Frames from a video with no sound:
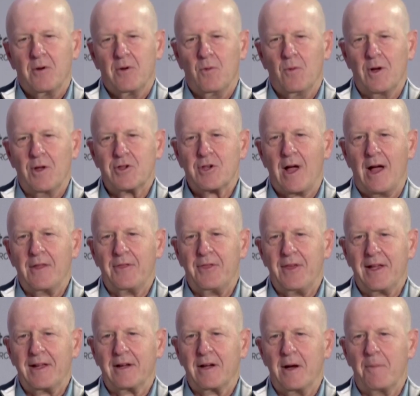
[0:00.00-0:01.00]
which I
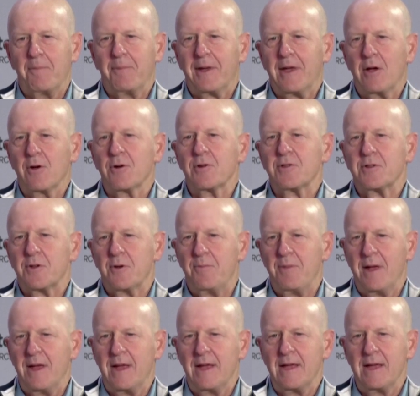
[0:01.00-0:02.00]
think appears to
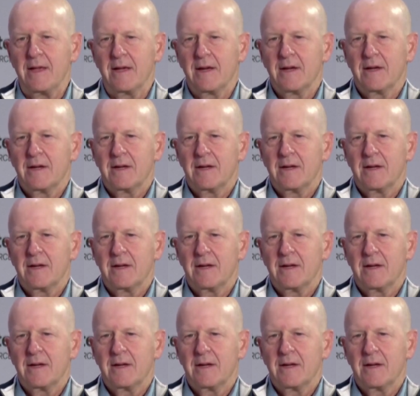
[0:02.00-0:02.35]
be